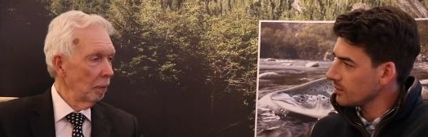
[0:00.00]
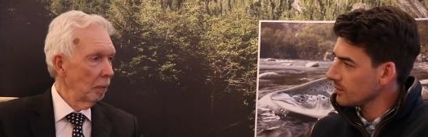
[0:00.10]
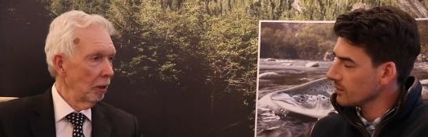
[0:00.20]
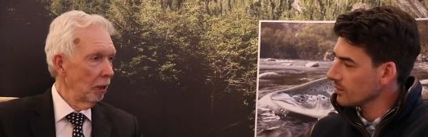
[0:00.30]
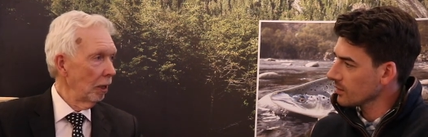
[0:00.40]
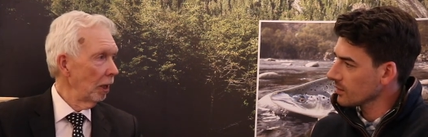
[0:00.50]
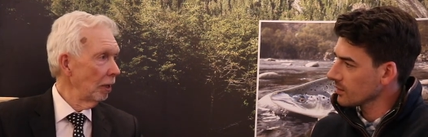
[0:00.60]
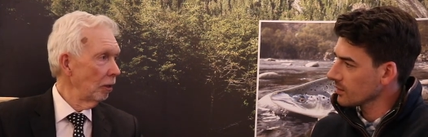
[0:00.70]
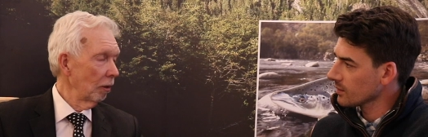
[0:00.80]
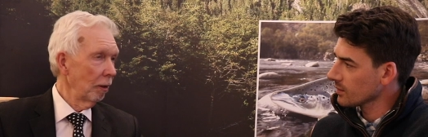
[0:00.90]
Speaker 1: the
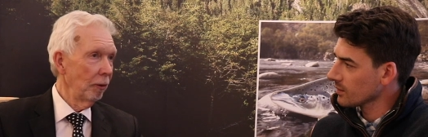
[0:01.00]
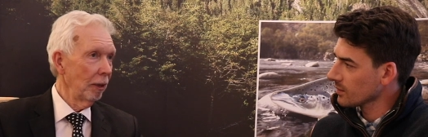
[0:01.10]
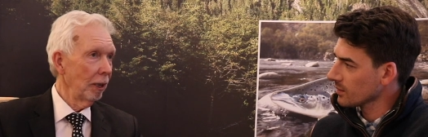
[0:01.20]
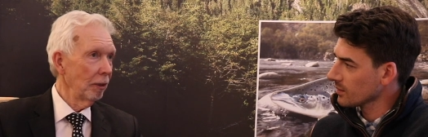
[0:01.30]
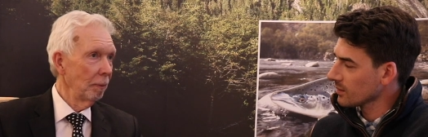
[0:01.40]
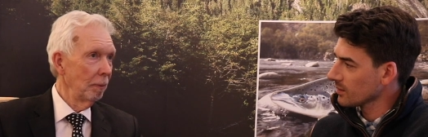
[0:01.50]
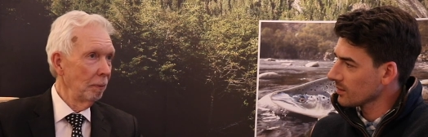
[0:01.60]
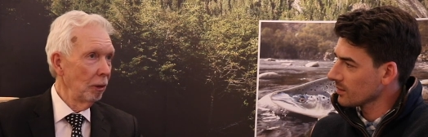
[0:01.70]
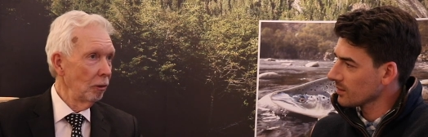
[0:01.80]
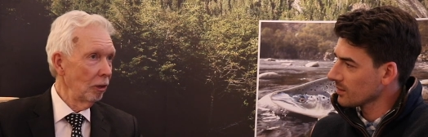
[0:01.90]
collator. I feel like the
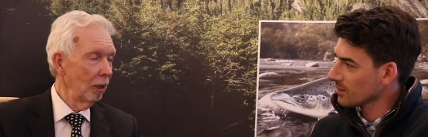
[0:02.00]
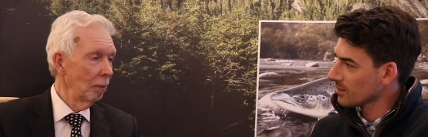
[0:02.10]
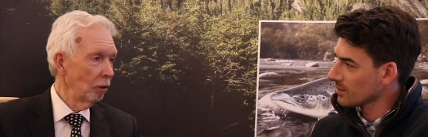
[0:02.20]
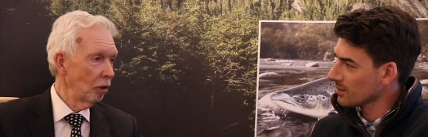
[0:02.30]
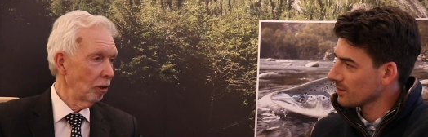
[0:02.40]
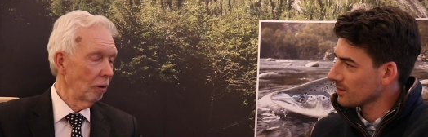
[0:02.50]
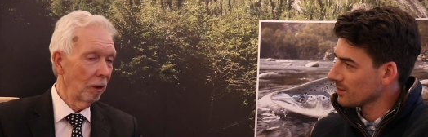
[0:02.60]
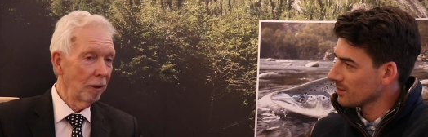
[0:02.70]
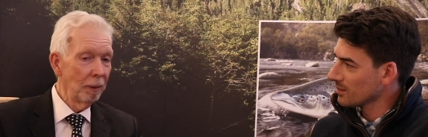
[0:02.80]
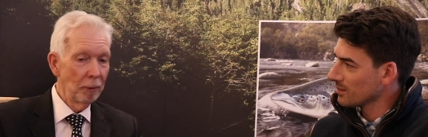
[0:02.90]
museum
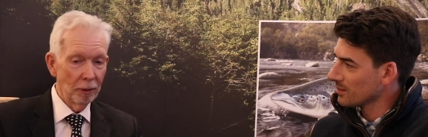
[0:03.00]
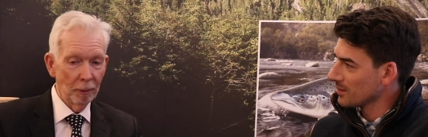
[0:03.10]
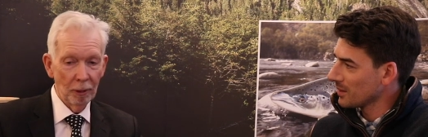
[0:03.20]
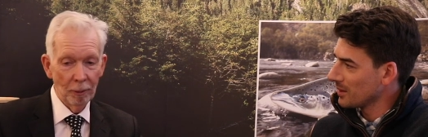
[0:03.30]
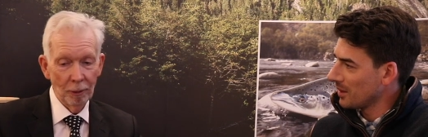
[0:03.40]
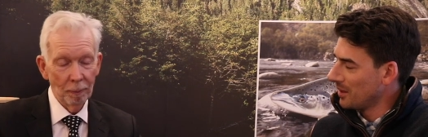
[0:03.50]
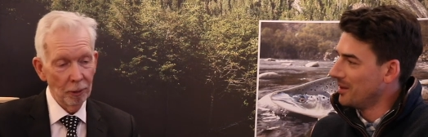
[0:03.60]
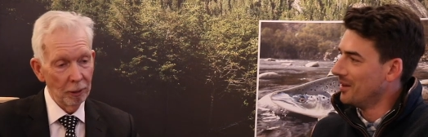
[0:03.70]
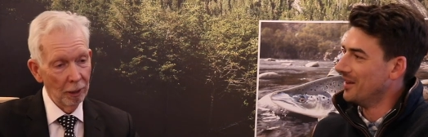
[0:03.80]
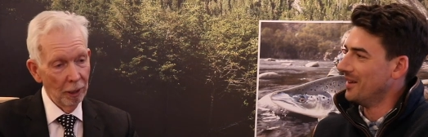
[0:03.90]
scribe at the moment.
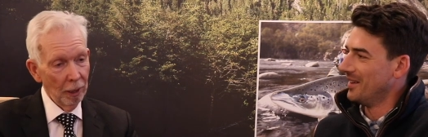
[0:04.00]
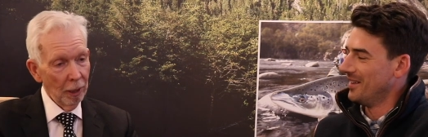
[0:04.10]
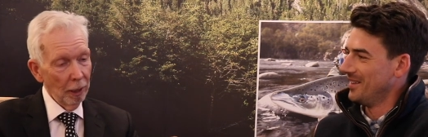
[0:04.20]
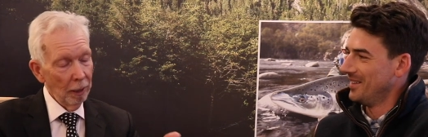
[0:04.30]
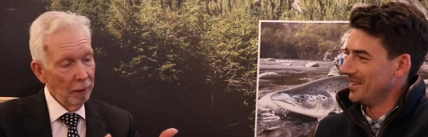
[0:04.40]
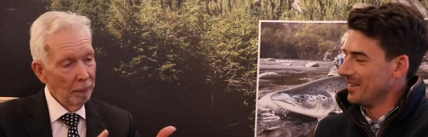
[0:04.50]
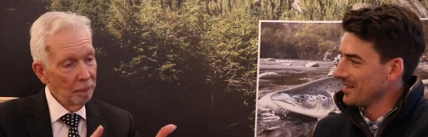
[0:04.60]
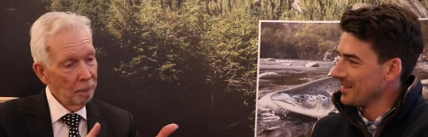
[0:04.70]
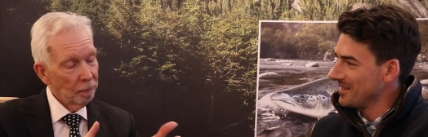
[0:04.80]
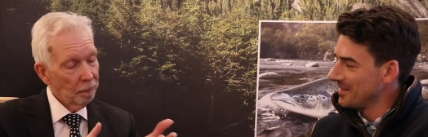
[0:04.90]
But um,
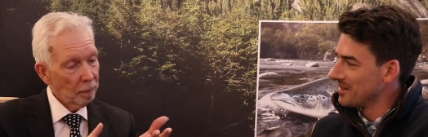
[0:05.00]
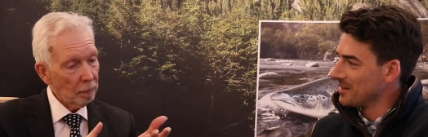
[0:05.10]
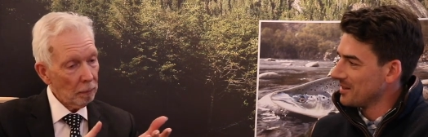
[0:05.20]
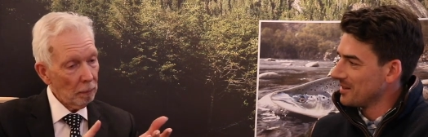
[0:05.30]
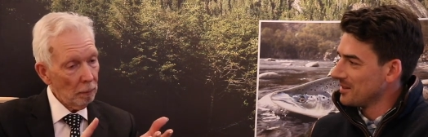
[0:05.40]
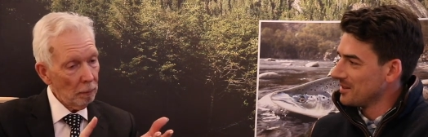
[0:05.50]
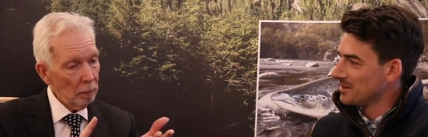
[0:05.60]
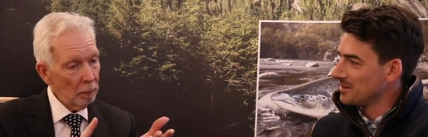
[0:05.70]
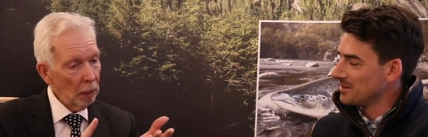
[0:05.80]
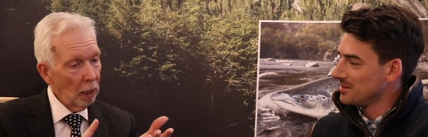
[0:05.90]

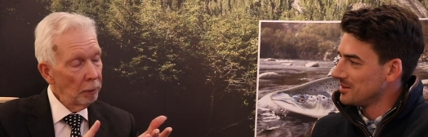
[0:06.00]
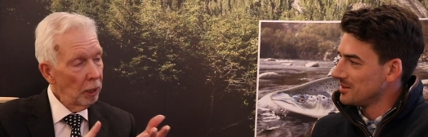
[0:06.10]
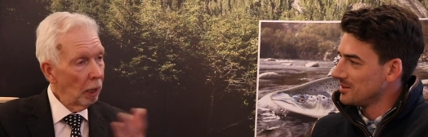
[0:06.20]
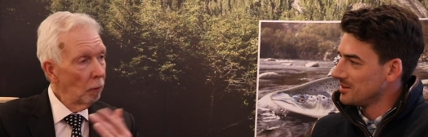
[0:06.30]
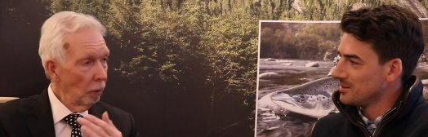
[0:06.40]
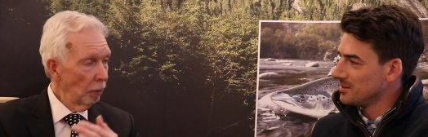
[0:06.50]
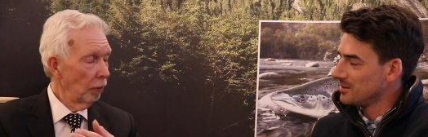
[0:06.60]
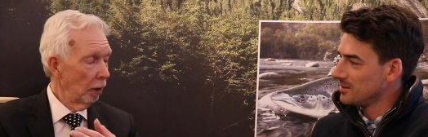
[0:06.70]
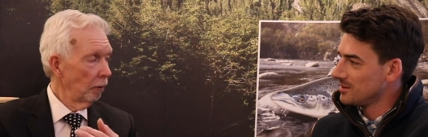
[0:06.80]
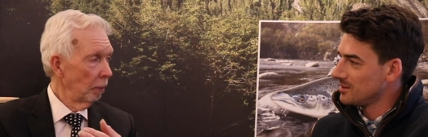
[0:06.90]
I mean, I want to
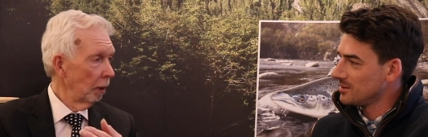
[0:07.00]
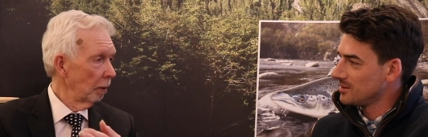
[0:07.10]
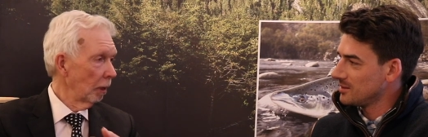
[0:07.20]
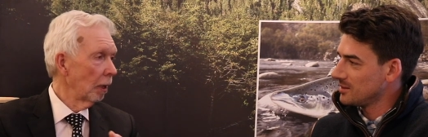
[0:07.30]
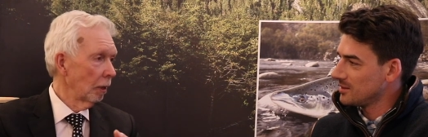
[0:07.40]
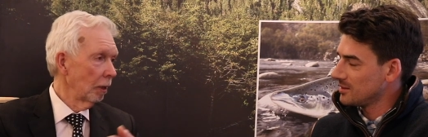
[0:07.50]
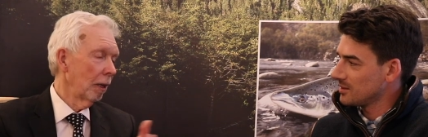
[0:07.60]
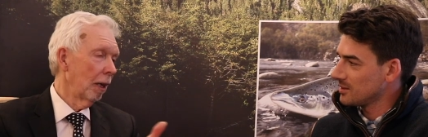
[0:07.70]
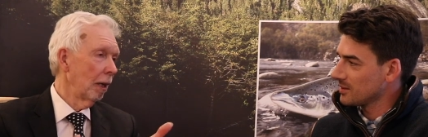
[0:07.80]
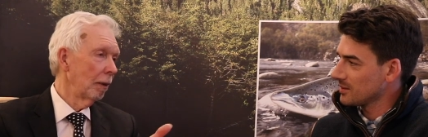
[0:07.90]
fight for.
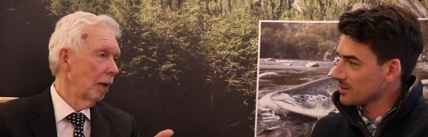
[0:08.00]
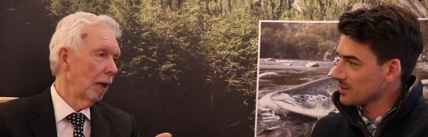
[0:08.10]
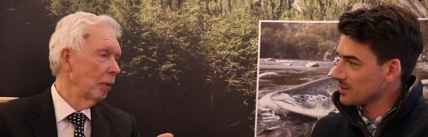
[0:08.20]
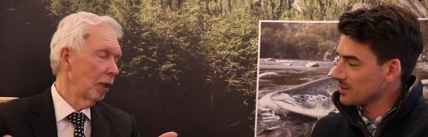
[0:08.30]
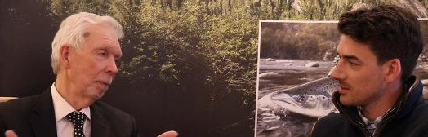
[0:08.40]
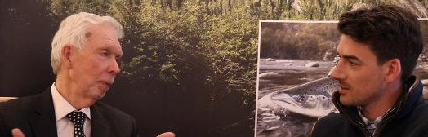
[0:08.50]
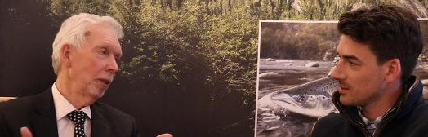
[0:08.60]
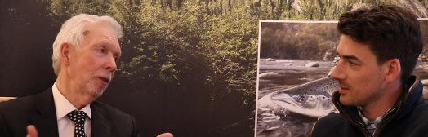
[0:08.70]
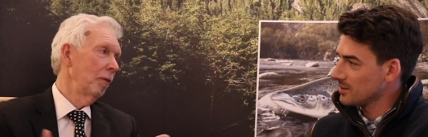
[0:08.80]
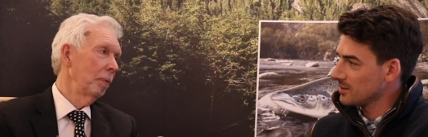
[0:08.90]
I'm a
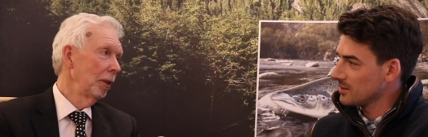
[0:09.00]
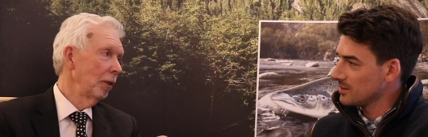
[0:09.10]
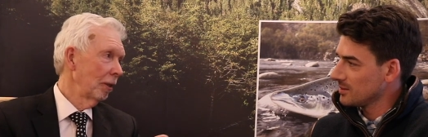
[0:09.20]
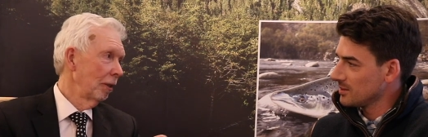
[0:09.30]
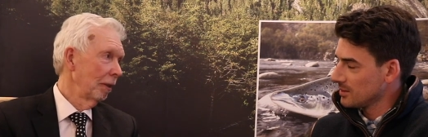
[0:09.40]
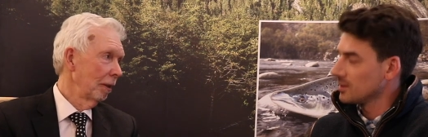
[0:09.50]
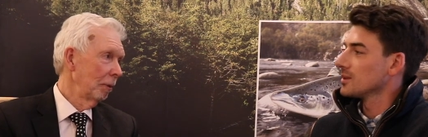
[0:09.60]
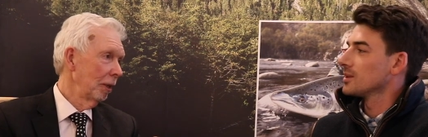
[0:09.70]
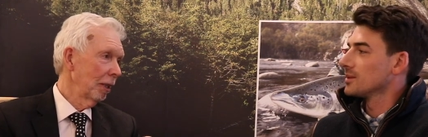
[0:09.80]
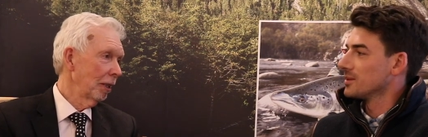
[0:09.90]
competitive beast. I
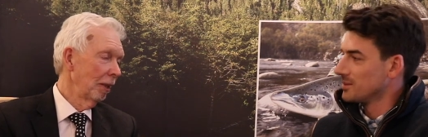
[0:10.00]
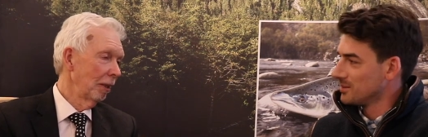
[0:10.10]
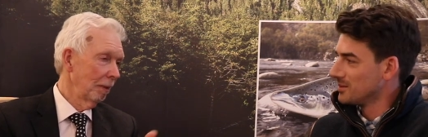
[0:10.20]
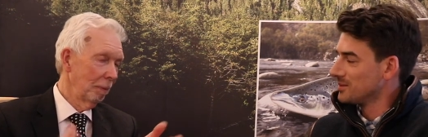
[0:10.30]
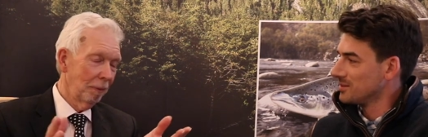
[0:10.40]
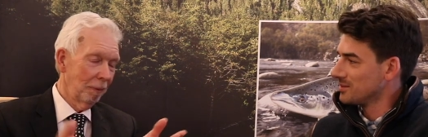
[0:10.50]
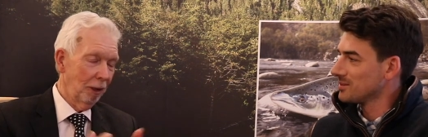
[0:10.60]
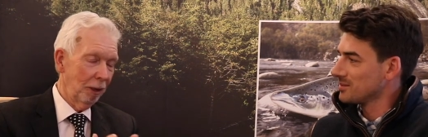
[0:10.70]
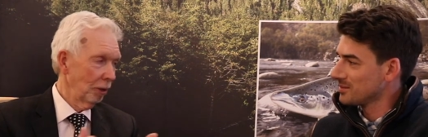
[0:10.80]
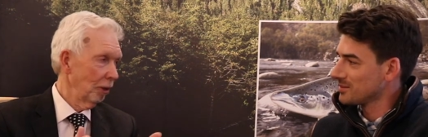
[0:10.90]
mean, I can't
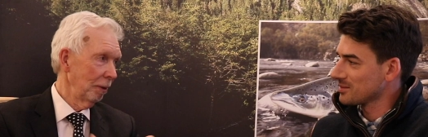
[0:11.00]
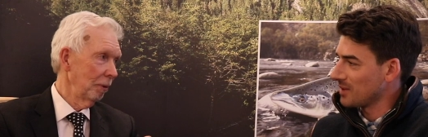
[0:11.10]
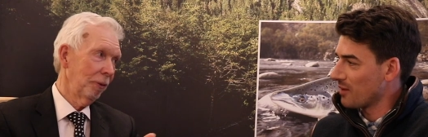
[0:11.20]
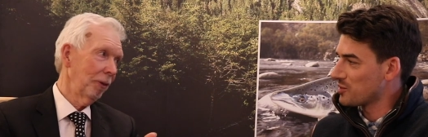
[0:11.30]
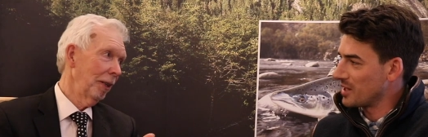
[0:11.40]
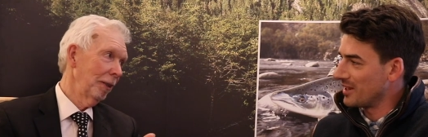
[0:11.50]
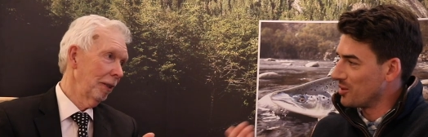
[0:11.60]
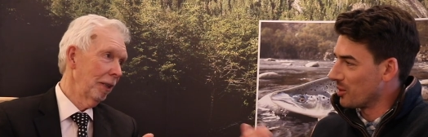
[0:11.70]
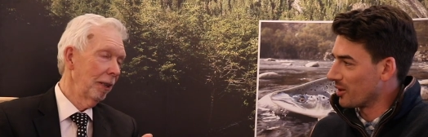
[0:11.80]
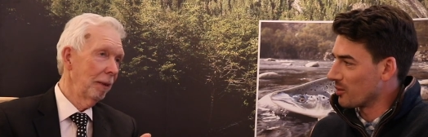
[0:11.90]
gloss over. I've seen
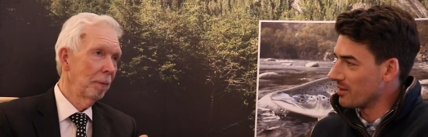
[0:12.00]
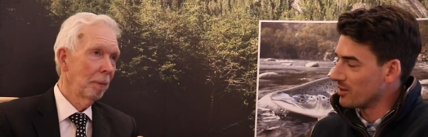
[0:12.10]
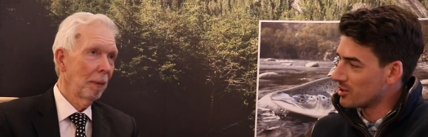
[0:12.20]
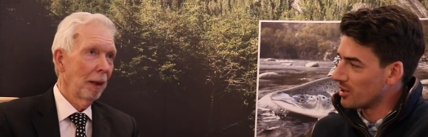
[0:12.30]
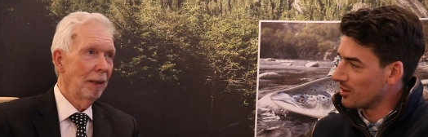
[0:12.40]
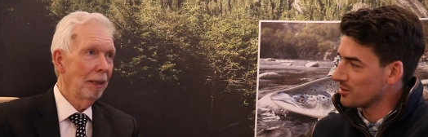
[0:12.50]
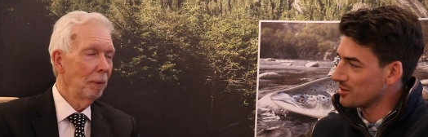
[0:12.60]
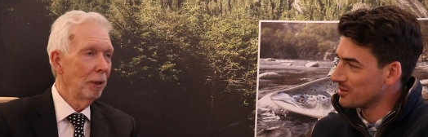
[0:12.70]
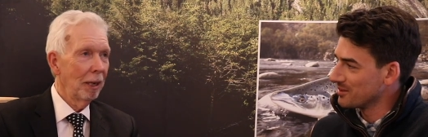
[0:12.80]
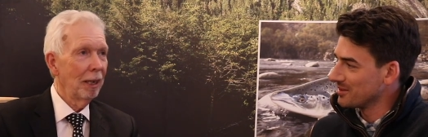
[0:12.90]
you on a river, Charles. Yeah,
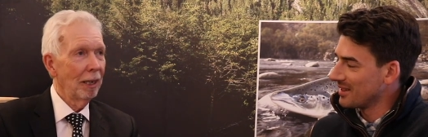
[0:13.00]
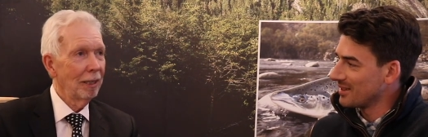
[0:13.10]
I mean, I,